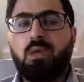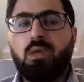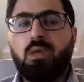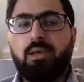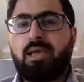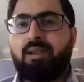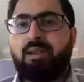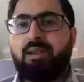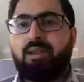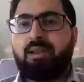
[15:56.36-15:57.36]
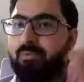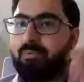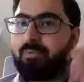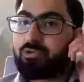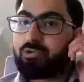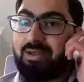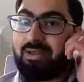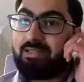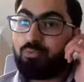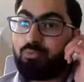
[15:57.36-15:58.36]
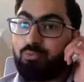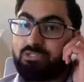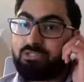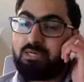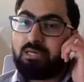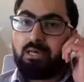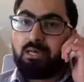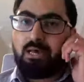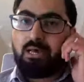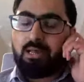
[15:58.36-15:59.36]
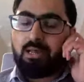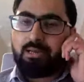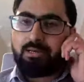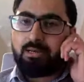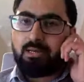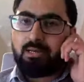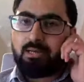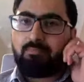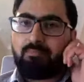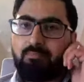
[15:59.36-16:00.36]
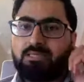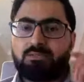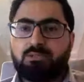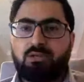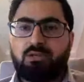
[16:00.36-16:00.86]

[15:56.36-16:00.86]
Kind of beat people, took their money, the police, and made us,